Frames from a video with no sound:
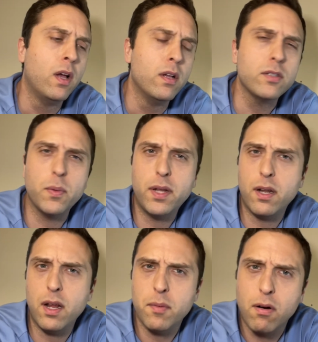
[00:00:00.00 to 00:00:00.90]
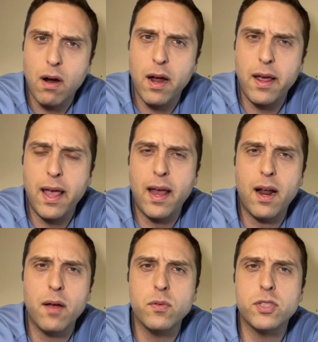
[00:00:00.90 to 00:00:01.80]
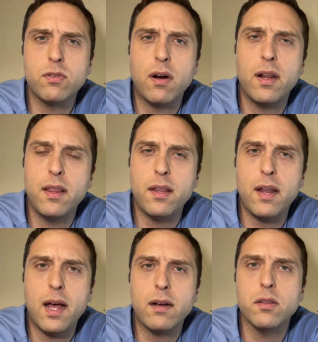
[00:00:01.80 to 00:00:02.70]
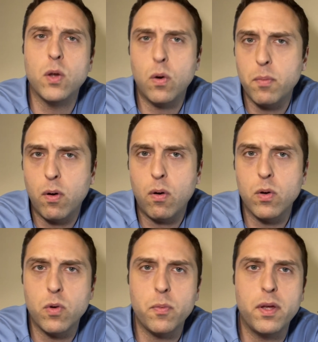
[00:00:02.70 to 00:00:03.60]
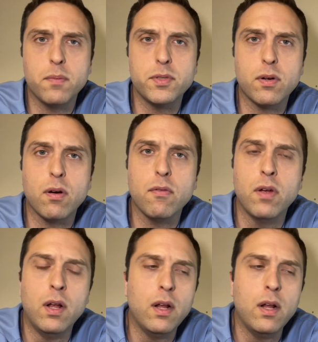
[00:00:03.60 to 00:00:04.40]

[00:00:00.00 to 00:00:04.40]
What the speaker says: So we did an MRI, and I started in the neck, and lo and behold, what we observe